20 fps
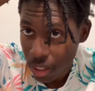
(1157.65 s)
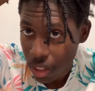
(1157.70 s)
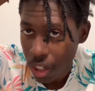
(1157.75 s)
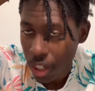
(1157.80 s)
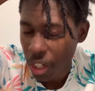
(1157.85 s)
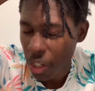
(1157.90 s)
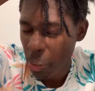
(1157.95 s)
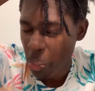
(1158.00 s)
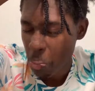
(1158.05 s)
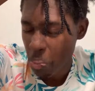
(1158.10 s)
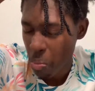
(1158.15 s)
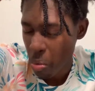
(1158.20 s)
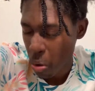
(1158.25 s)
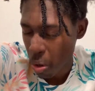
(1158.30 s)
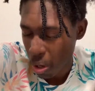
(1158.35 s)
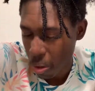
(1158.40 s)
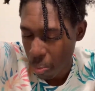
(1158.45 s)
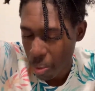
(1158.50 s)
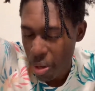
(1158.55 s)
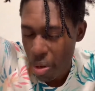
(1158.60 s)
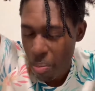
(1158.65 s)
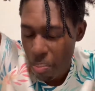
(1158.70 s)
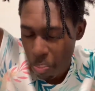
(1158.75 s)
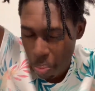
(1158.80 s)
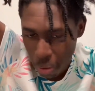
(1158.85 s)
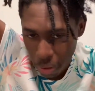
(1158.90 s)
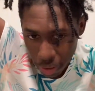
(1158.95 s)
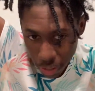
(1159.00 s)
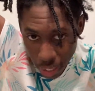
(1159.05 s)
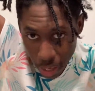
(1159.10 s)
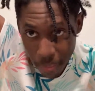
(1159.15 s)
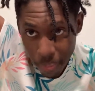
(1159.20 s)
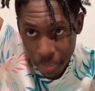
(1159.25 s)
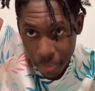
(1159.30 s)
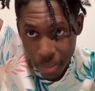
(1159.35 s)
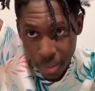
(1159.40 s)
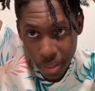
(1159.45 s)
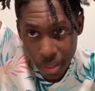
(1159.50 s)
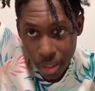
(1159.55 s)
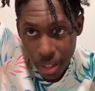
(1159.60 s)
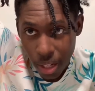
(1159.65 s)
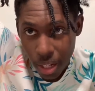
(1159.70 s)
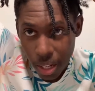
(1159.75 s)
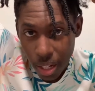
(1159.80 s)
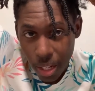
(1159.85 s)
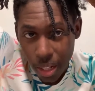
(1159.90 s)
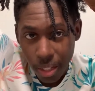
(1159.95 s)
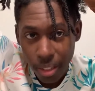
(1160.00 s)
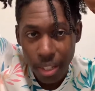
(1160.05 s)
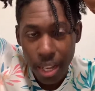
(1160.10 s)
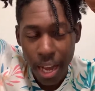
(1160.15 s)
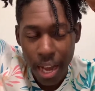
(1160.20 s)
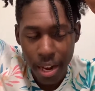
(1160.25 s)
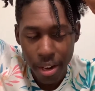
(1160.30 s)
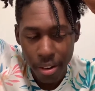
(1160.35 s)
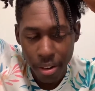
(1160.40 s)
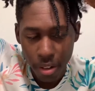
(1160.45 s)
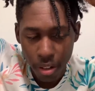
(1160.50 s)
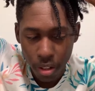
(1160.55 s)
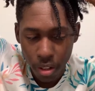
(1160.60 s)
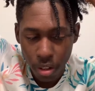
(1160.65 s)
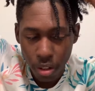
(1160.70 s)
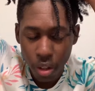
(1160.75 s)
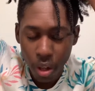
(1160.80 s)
hurt more when you pull them than